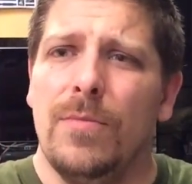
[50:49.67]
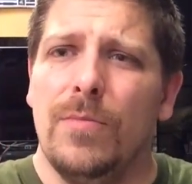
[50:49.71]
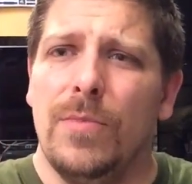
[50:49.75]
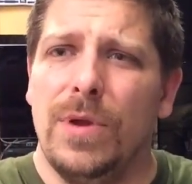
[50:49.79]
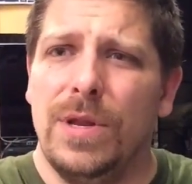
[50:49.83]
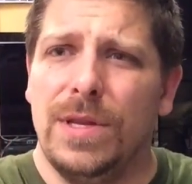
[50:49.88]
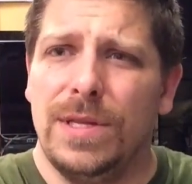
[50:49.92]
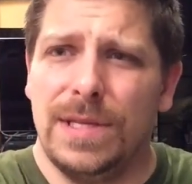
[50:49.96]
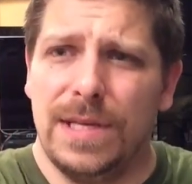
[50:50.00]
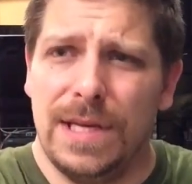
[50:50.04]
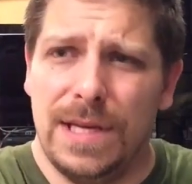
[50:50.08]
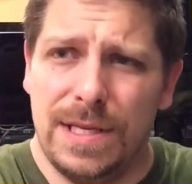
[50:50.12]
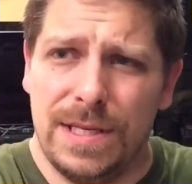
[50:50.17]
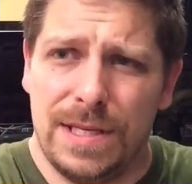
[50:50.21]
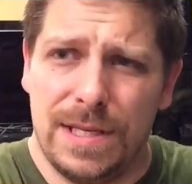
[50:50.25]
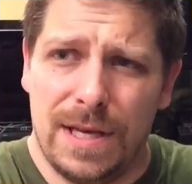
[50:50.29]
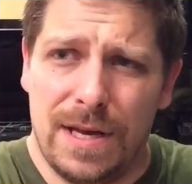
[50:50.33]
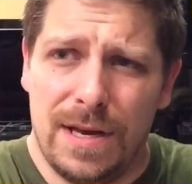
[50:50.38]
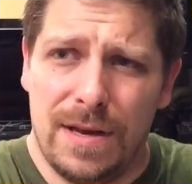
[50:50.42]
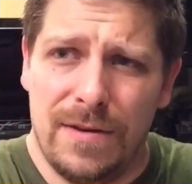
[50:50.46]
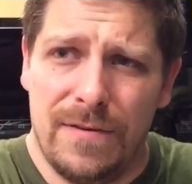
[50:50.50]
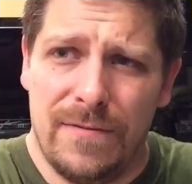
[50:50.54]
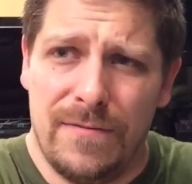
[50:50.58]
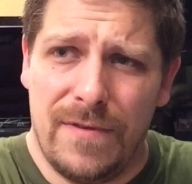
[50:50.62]
It says
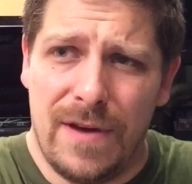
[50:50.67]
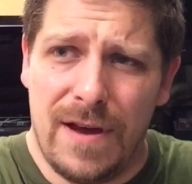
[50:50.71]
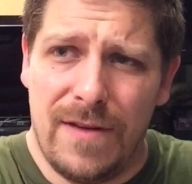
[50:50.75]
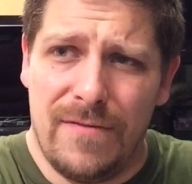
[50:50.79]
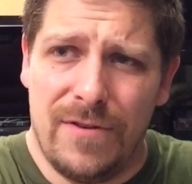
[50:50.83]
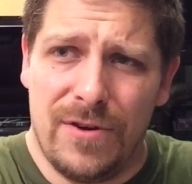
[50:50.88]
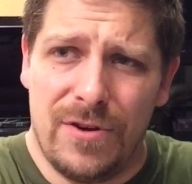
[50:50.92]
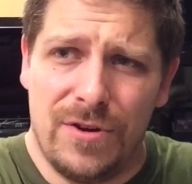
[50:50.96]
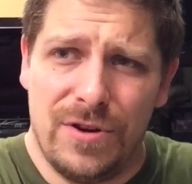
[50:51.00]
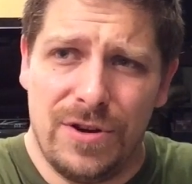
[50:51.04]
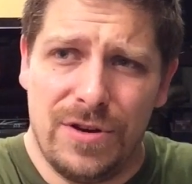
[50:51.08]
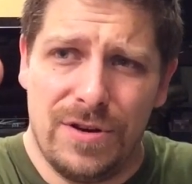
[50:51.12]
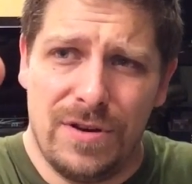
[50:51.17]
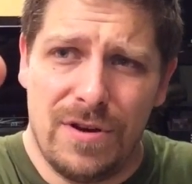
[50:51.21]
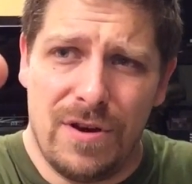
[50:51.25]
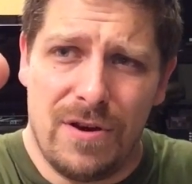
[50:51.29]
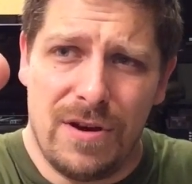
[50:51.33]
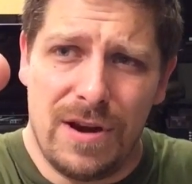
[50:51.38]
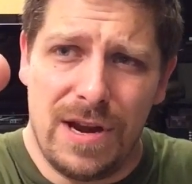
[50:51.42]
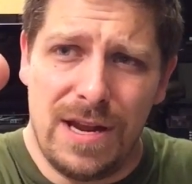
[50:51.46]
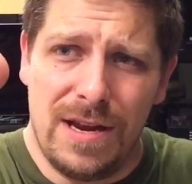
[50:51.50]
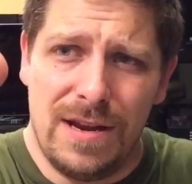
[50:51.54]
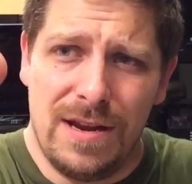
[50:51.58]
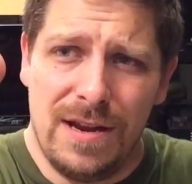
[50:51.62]
500
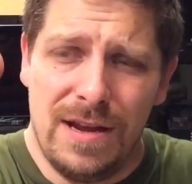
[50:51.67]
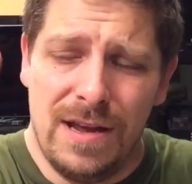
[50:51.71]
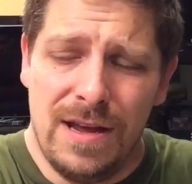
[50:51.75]
on it.